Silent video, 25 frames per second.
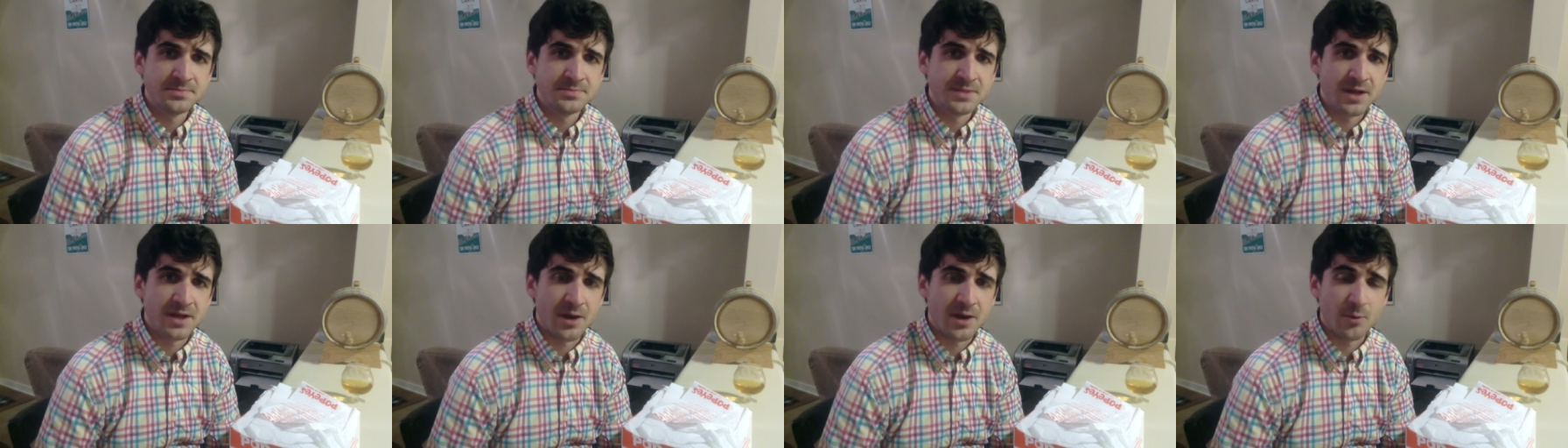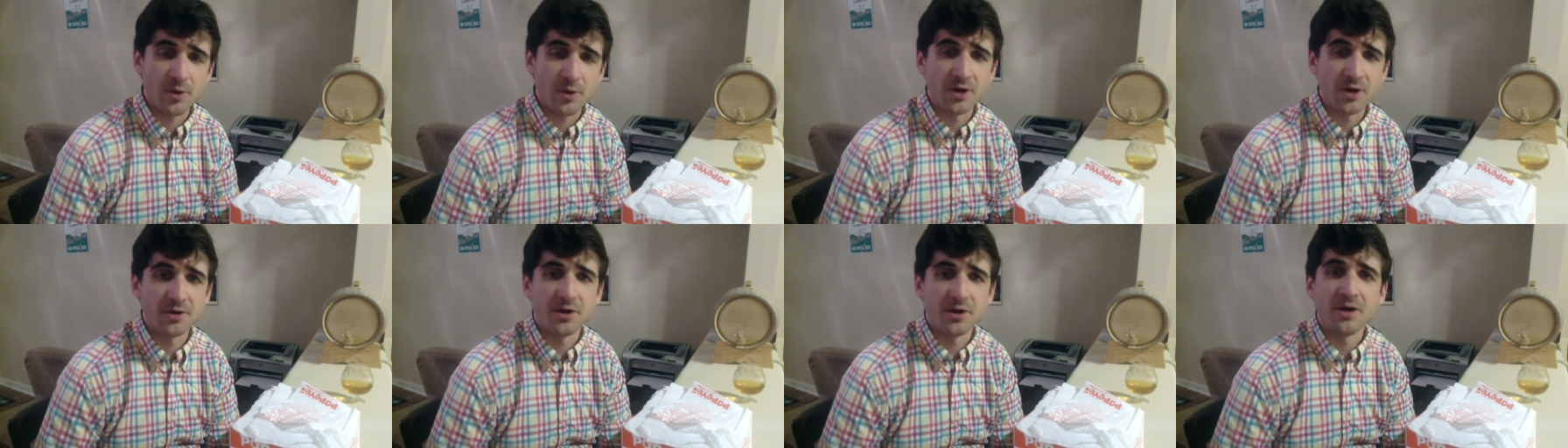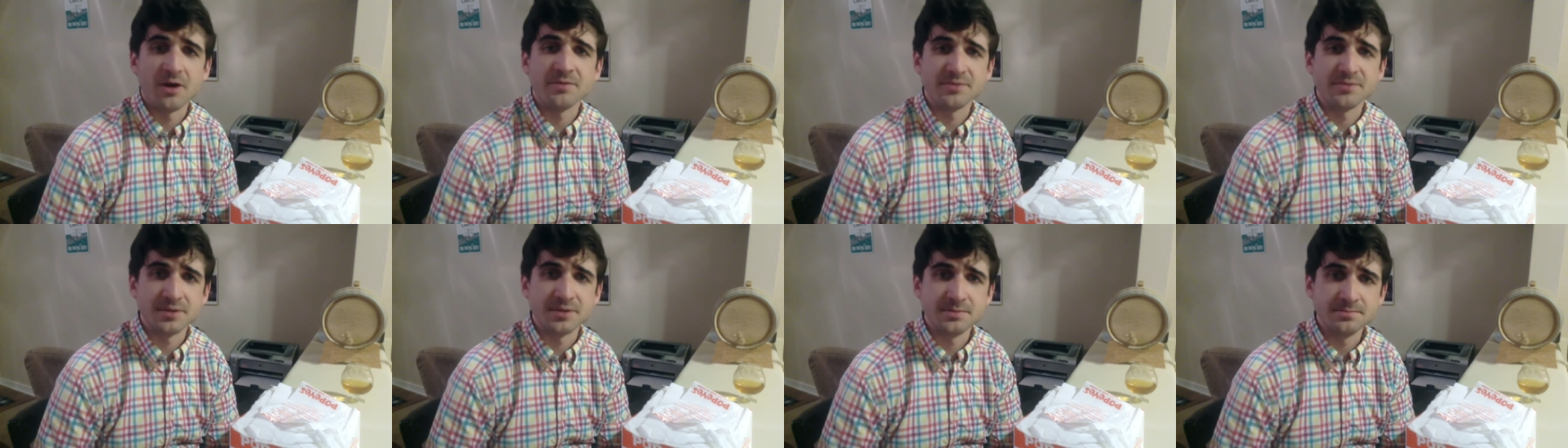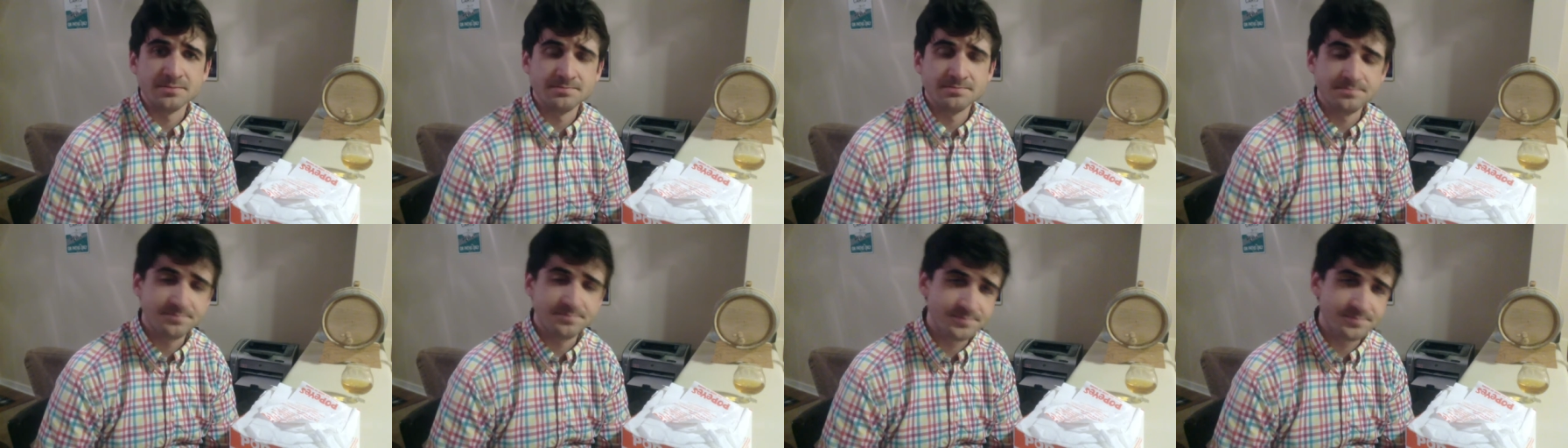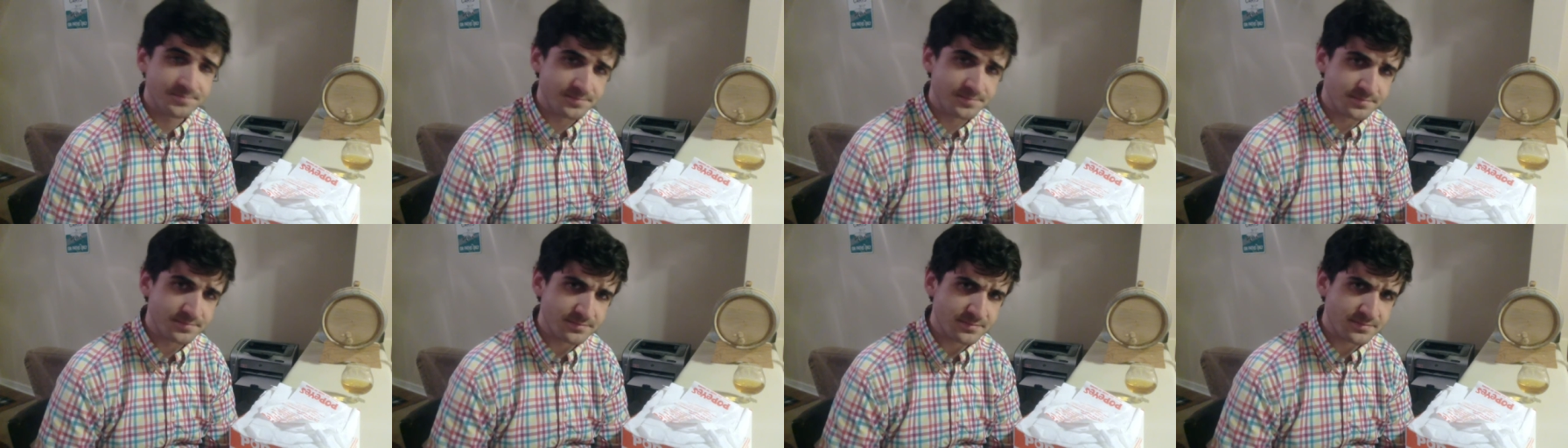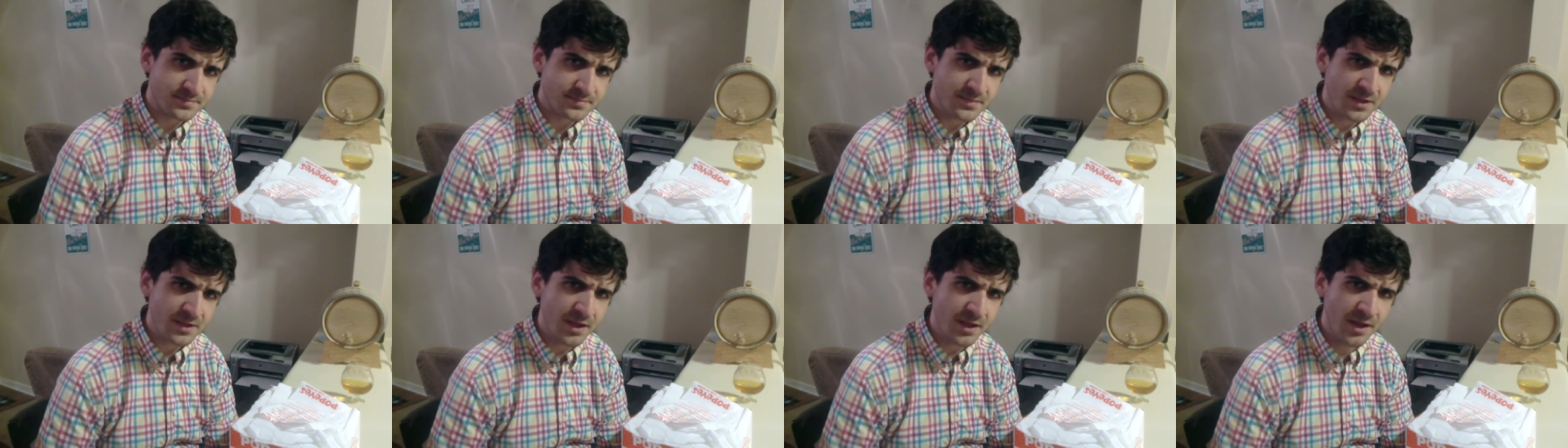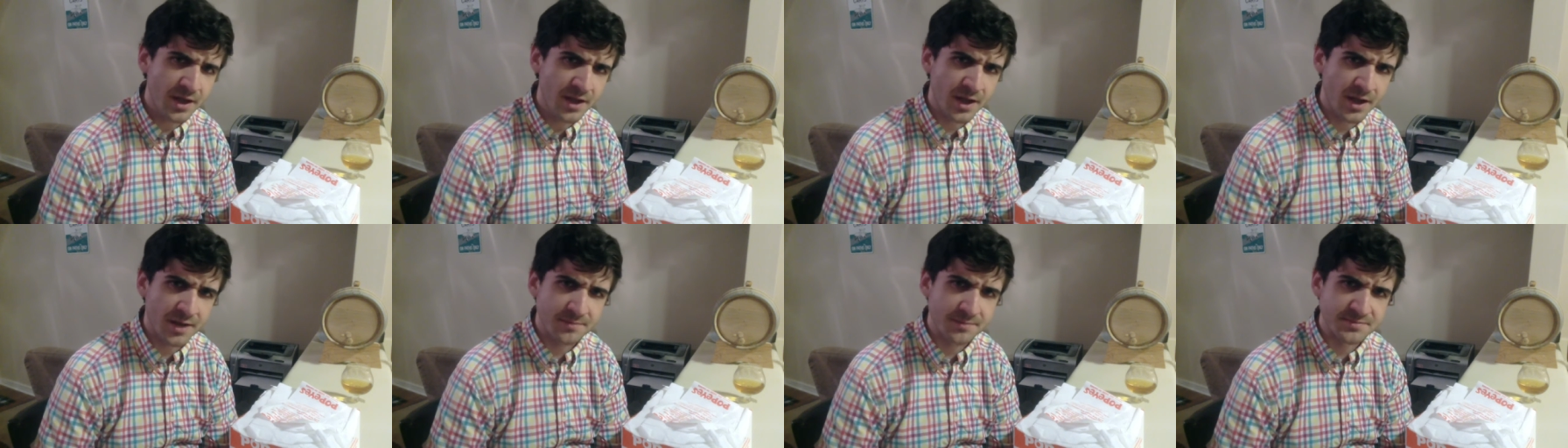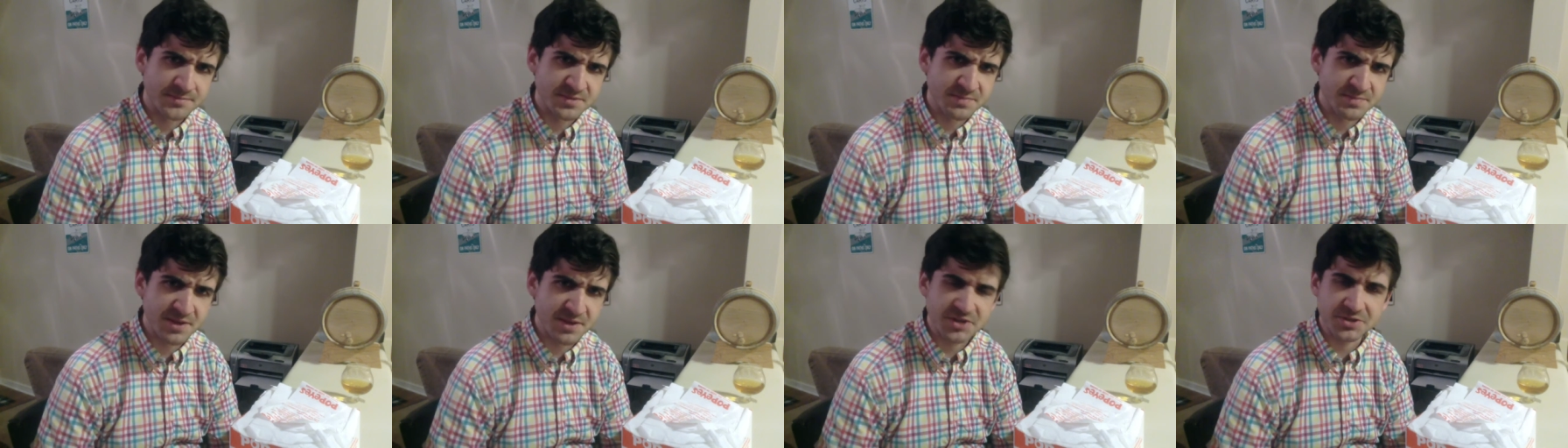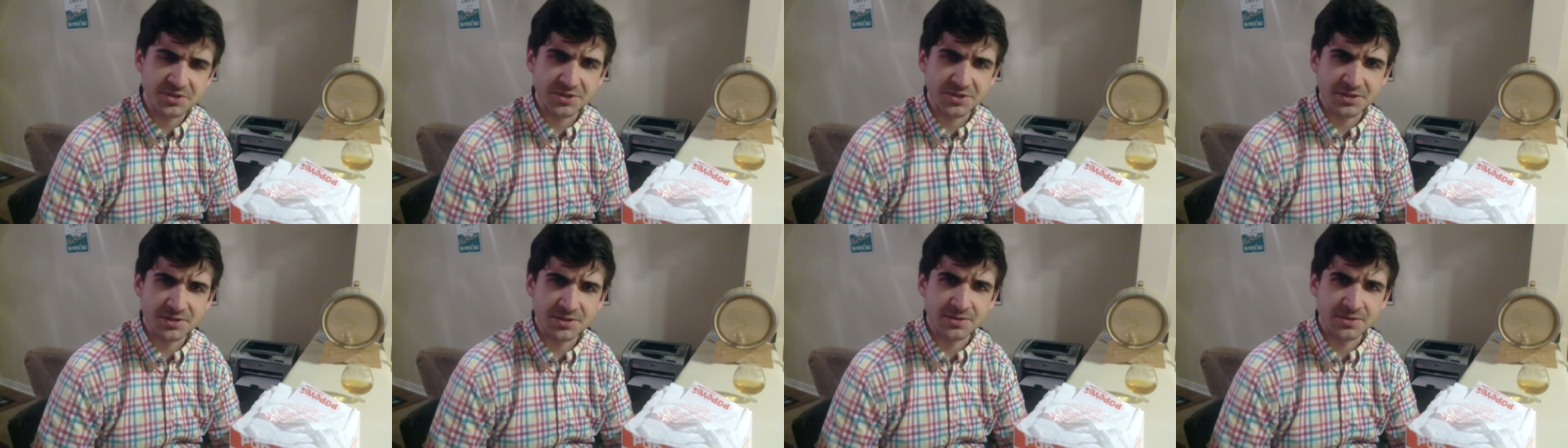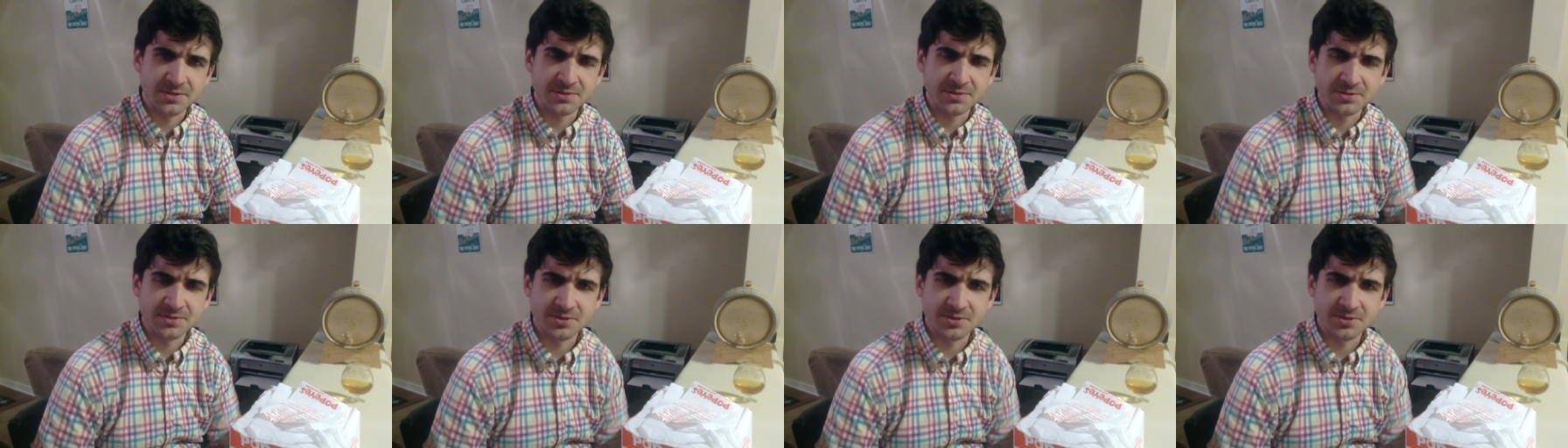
I wear it often, um, especially to,